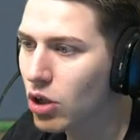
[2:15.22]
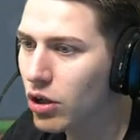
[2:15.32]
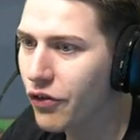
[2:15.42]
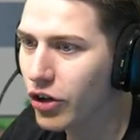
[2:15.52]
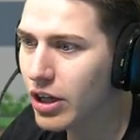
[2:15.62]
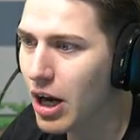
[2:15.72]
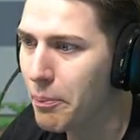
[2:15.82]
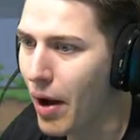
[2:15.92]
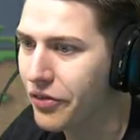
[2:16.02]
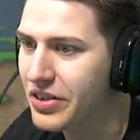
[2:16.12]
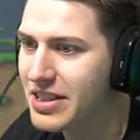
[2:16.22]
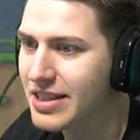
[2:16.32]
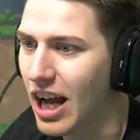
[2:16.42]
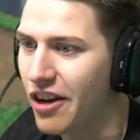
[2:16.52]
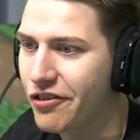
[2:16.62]
I totally forgot about this
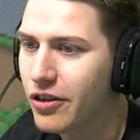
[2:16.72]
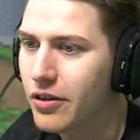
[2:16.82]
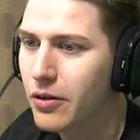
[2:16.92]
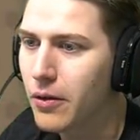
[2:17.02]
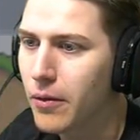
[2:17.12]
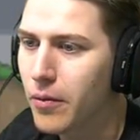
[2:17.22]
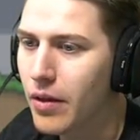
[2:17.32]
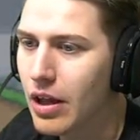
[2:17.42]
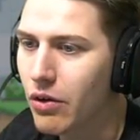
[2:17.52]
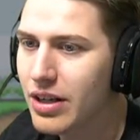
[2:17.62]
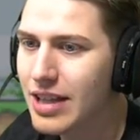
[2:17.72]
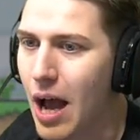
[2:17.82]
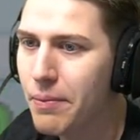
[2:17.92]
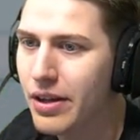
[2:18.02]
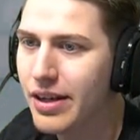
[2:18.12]
stuff! What is
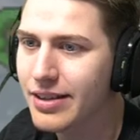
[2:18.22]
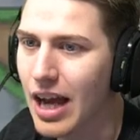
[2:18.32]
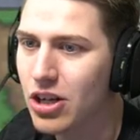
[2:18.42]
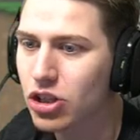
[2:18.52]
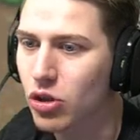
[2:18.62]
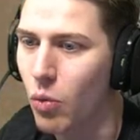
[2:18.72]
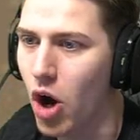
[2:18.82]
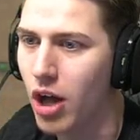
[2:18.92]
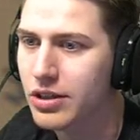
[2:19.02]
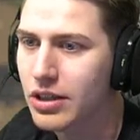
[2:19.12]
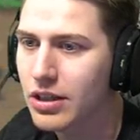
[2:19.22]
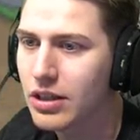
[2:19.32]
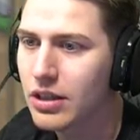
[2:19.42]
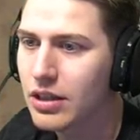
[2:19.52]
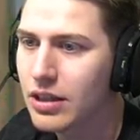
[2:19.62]
happening here, Dinosaur World?
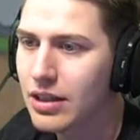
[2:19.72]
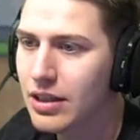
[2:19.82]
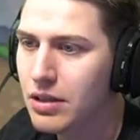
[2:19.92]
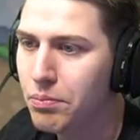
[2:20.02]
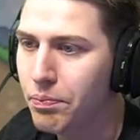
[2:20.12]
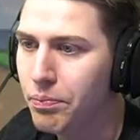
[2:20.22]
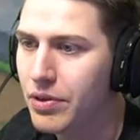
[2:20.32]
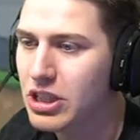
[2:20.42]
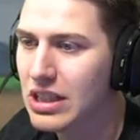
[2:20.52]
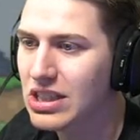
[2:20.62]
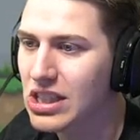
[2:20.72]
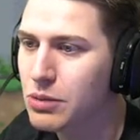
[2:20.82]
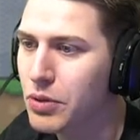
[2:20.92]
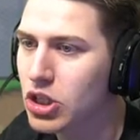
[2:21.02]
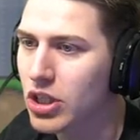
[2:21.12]
It's, it's,
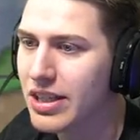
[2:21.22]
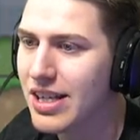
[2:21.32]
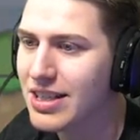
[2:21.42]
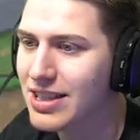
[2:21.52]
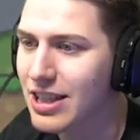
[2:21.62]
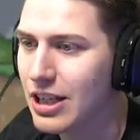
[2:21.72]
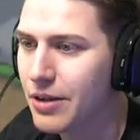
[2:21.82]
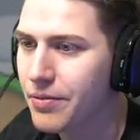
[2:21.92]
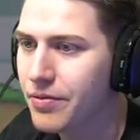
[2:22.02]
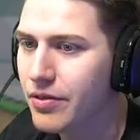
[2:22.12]
it's featured EXE.